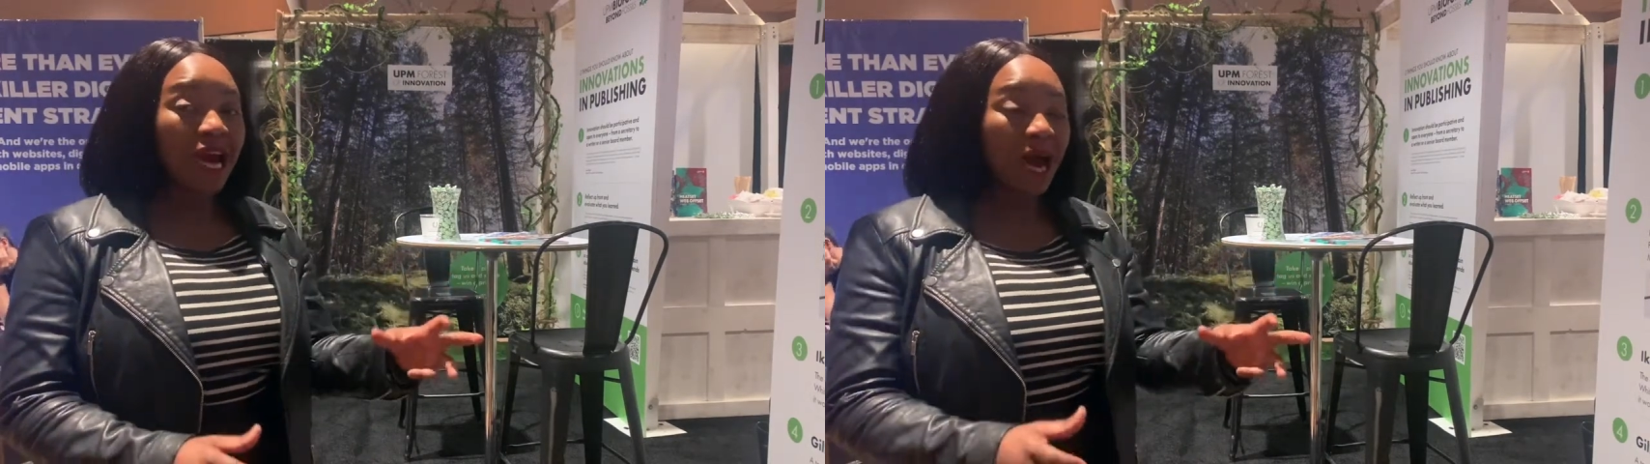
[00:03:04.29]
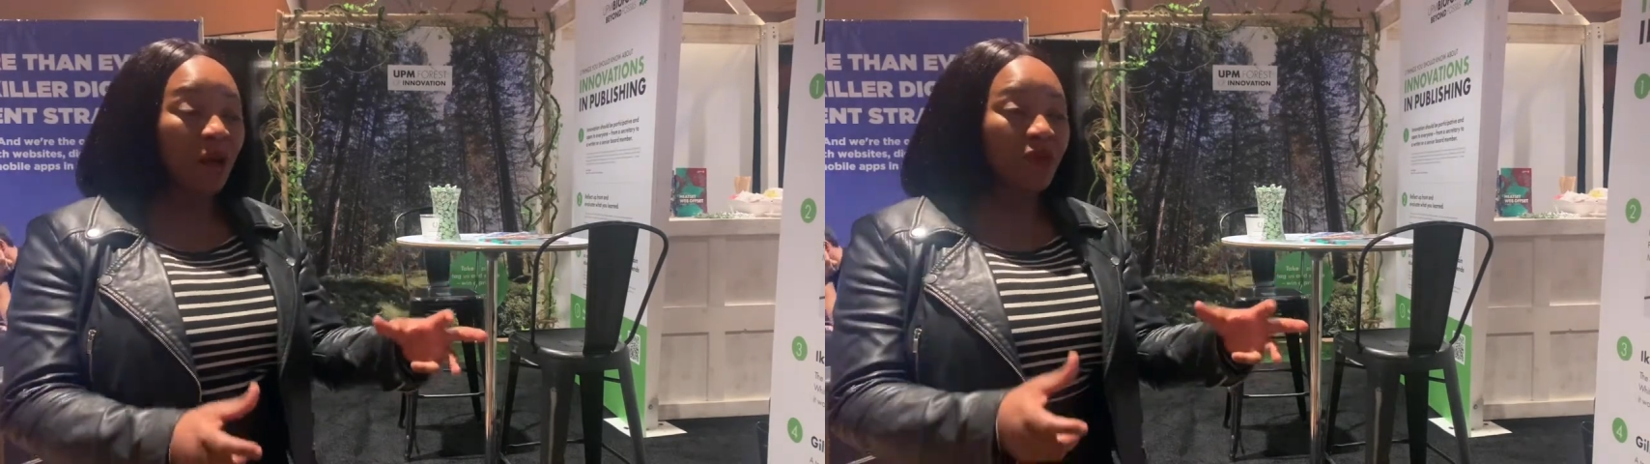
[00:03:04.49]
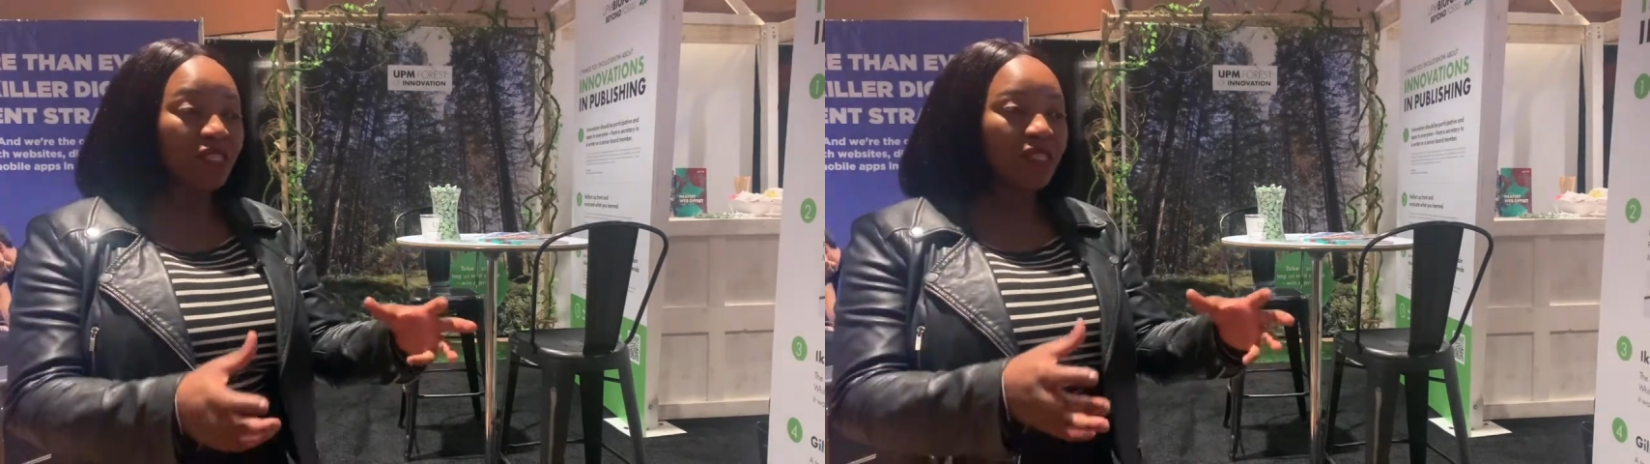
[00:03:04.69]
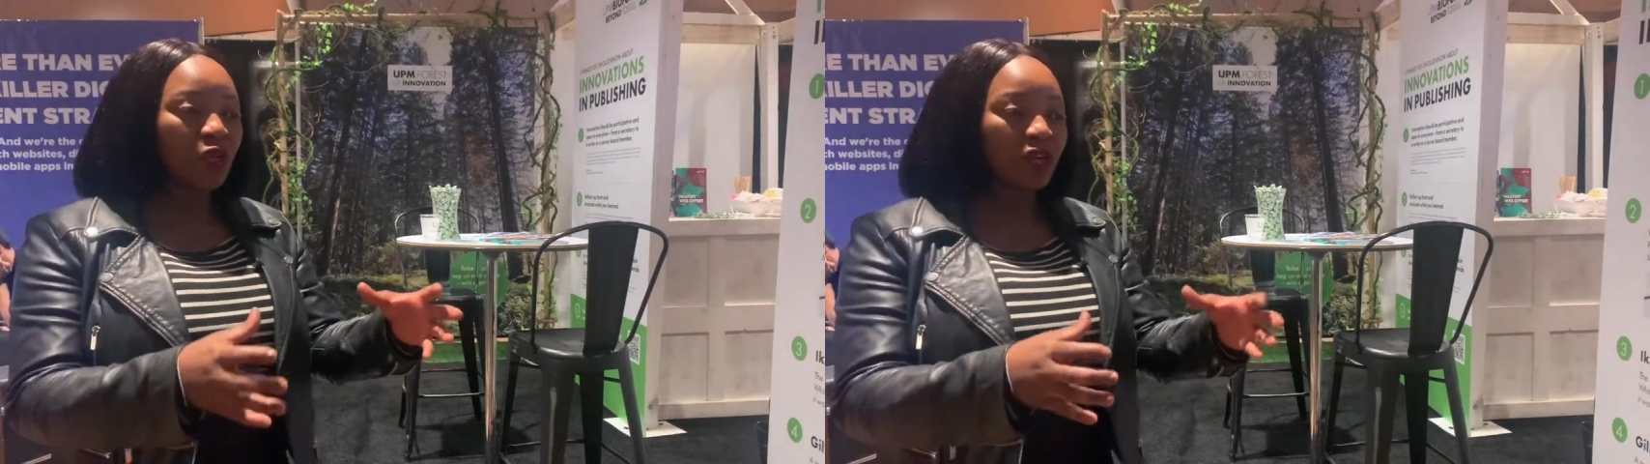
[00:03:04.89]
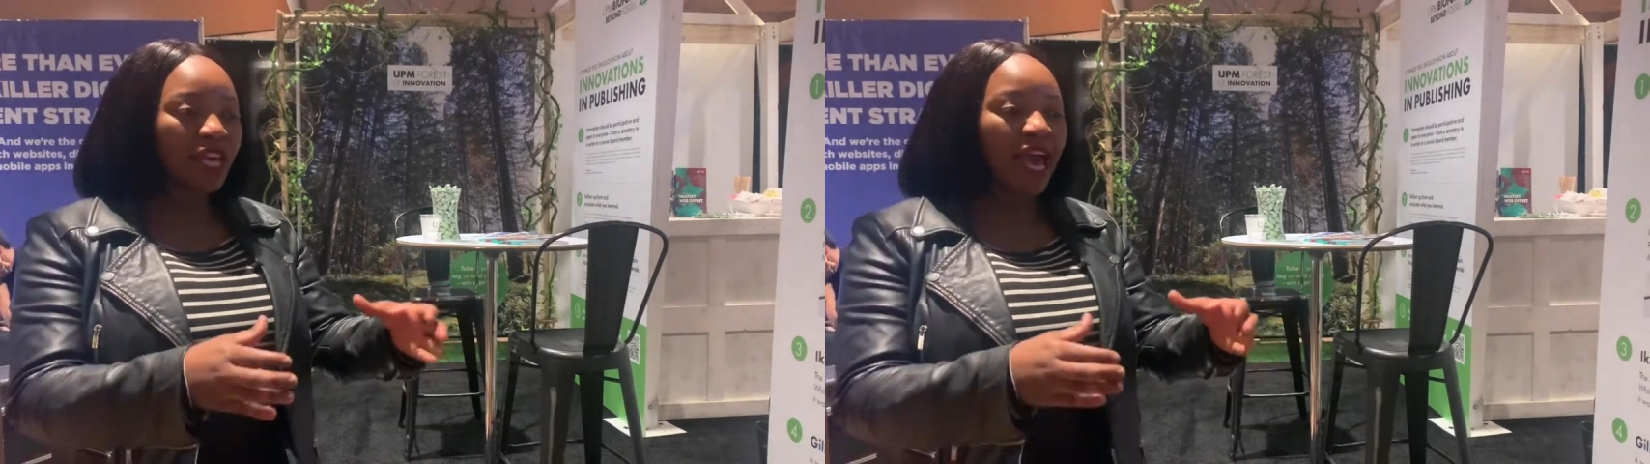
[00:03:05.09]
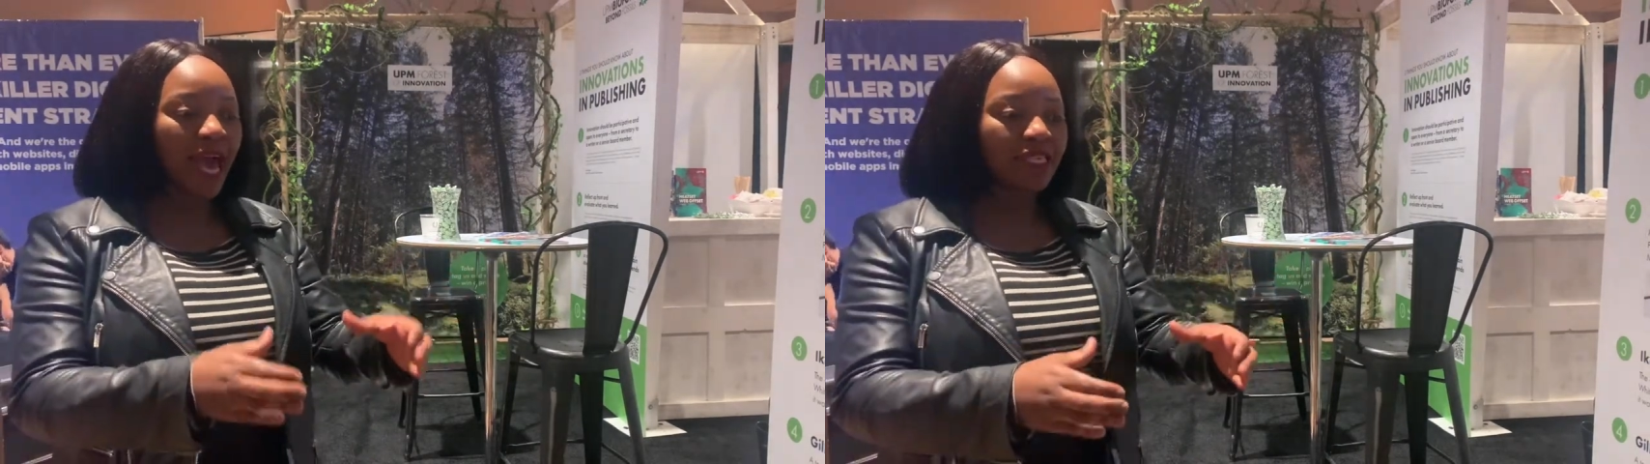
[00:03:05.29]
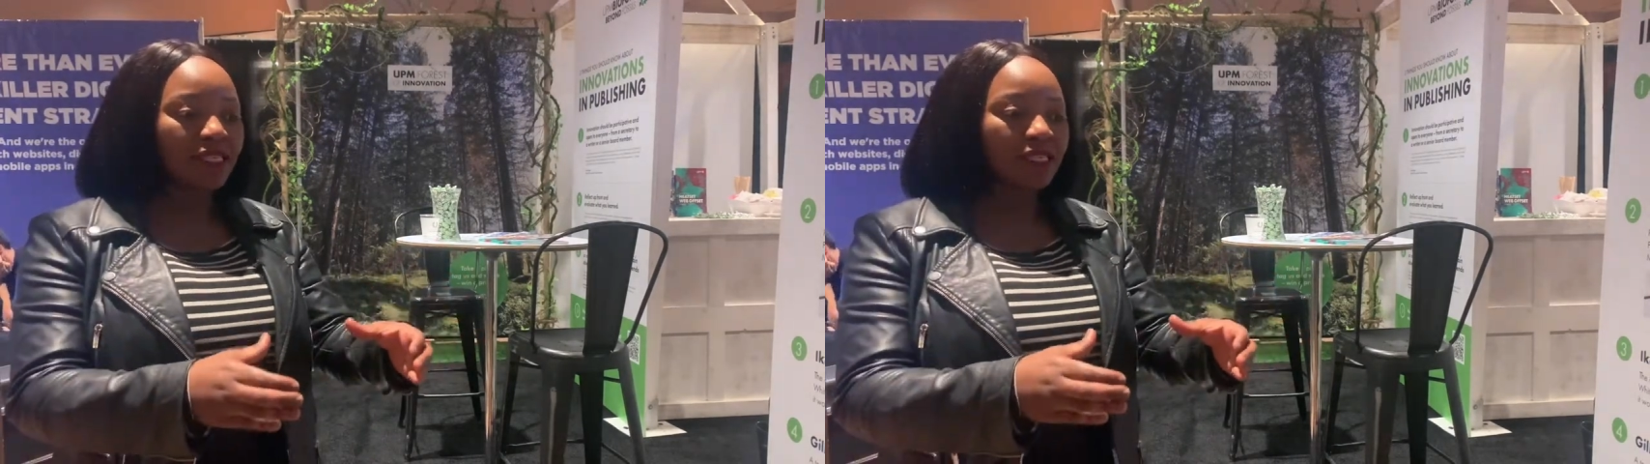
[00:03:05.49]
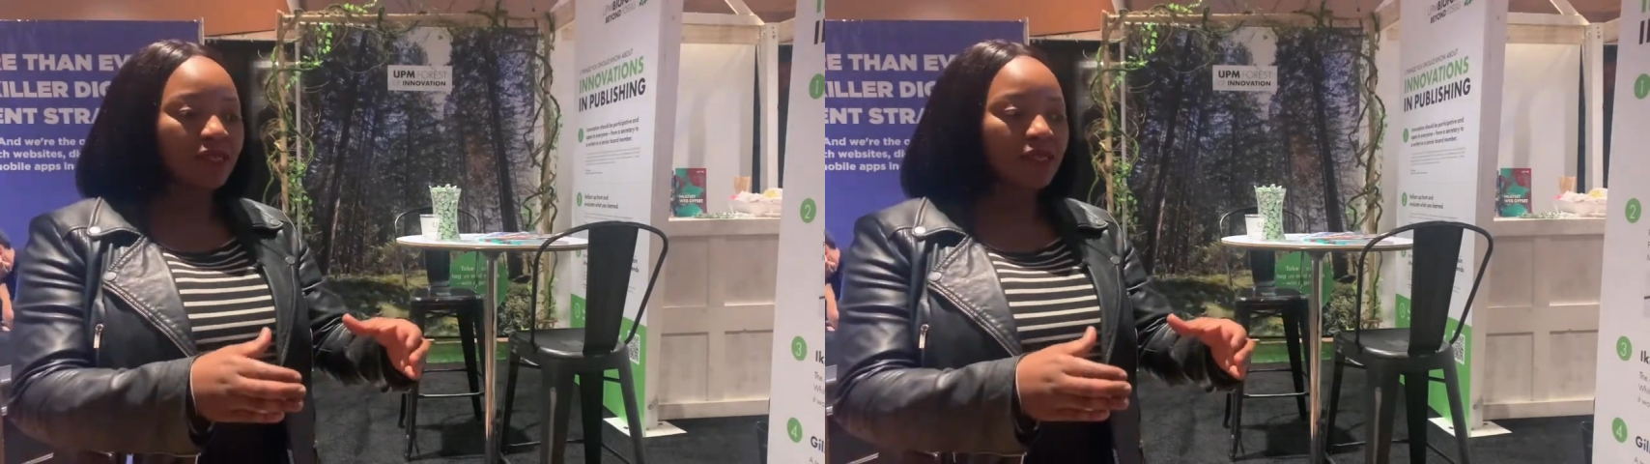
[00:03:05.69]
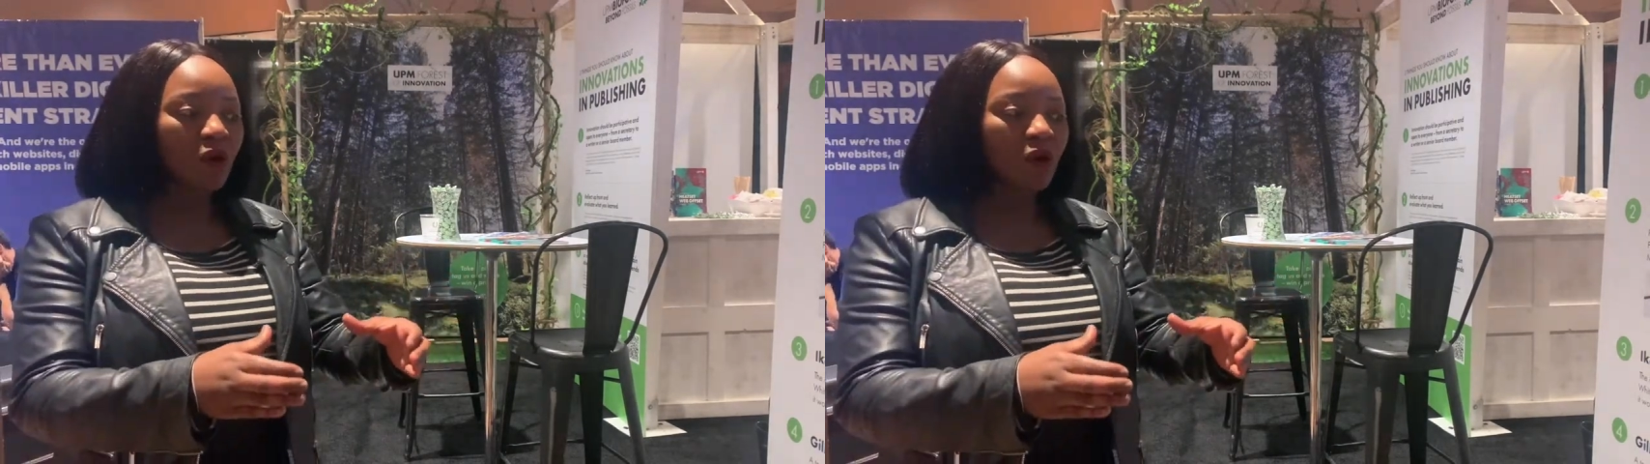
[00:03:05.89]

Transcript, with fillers: I was looking at